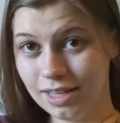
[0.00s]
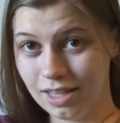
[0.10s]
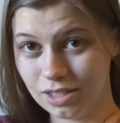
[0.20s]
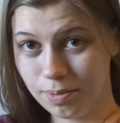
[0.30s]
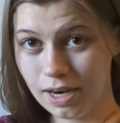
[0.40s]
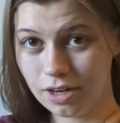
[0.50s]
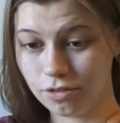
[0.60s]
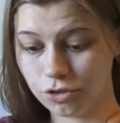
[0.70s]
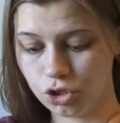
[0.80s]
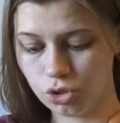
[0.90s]
this pair
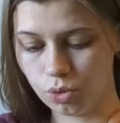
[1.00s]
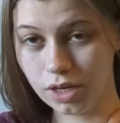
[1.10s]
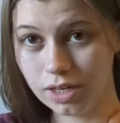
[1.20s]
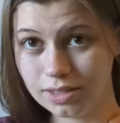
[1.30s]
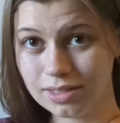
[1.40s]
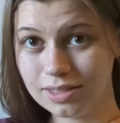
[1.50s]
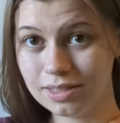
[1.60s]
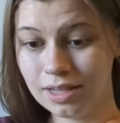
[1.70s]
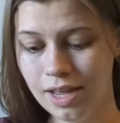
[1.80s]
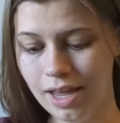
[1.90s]
of
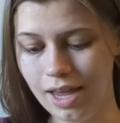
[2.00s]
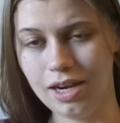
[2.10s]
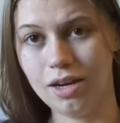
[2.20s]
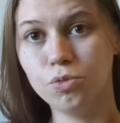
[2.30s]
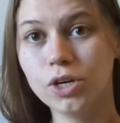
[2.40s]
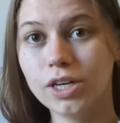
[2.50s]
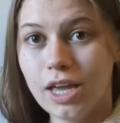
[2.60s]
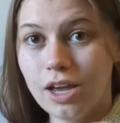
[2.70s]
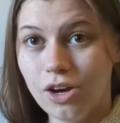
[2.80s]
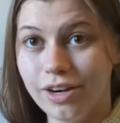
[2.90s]
shorts, and I'm
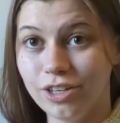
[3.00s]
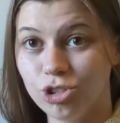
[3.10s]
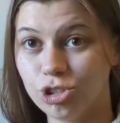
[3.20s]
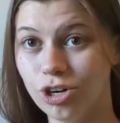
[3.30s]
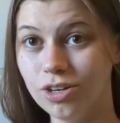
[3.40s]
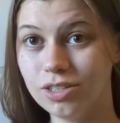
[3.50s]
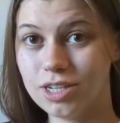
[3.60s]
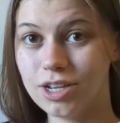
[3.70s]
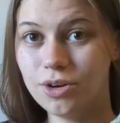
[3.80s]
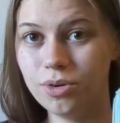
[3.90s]
working on a shirt
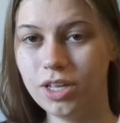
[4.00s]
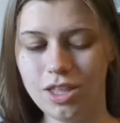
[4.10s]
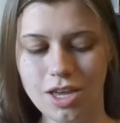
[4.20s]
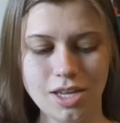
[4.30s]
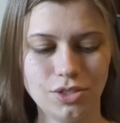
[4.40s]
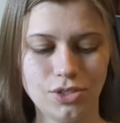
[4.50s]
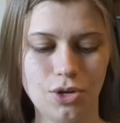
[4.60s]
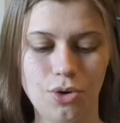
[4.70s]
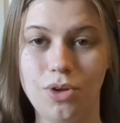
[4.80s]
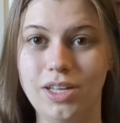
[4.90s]
to go with it.
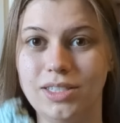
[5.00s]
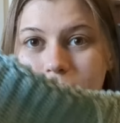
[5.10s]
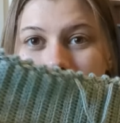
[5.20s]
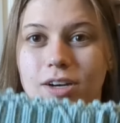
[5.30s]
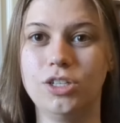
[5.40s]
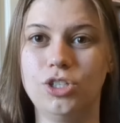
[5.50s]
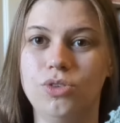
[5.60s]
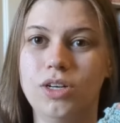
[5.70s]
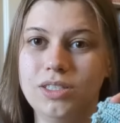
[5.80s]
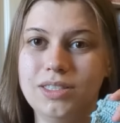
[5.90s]
So it's a pair of
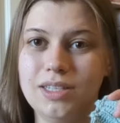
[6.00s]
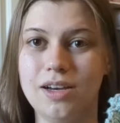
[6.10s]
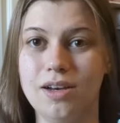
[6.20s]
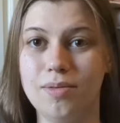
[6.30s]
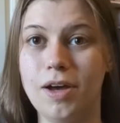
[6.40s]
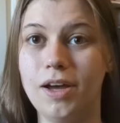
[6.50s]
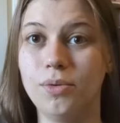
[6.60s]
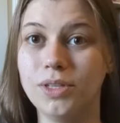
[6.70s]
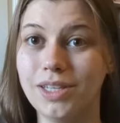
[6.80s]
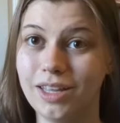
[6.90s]
shorts. I
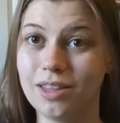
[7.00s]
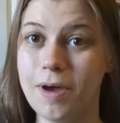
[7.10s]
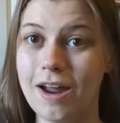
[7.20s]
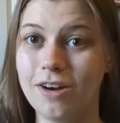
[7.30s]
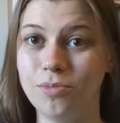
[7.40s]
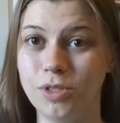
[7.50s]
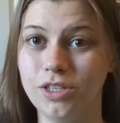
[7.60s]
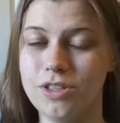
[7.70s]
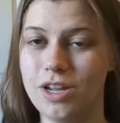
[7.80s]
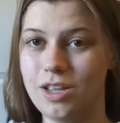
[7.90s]
will link the pattern
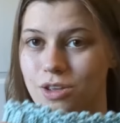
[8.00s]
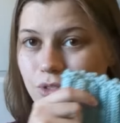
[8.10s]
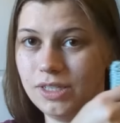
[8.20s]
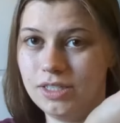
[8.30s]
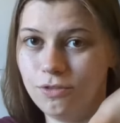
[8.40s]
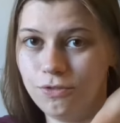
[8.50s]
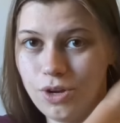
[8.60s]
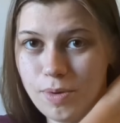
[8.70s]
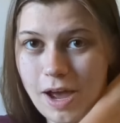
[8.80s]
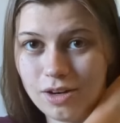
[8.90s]
below that I used. It's a
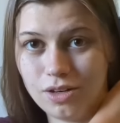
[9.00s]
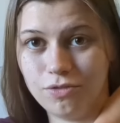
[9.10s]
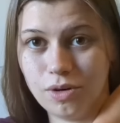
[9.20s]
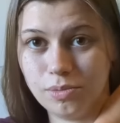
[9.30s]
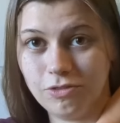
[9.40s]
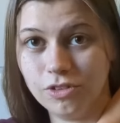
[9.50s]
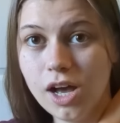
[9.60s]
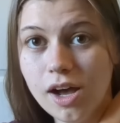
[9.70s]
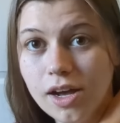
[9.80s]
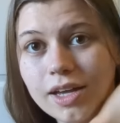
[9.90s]
free pattern from a
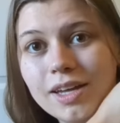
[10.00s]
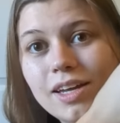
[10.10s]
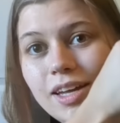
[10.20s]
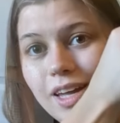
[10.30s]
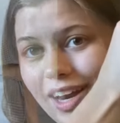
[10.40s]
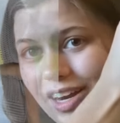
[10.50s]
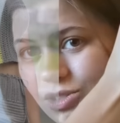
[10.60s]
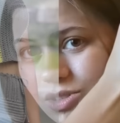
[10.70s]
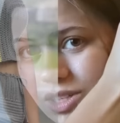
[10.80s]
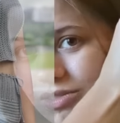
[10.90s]
vlog, and
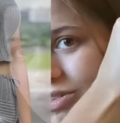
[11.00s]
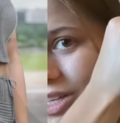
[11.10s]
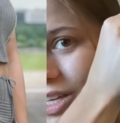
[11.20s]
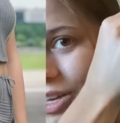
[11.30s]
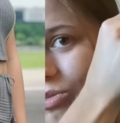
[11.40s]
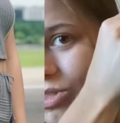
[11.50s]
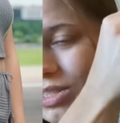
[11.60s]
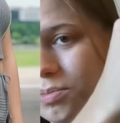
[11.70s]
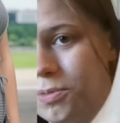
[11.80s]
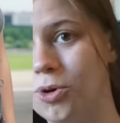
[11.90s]
it's really, really cute and
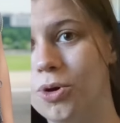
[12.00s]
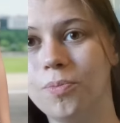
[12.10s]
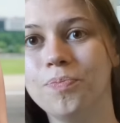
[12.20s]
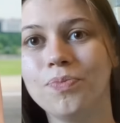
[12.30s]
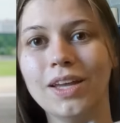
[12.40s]
simple.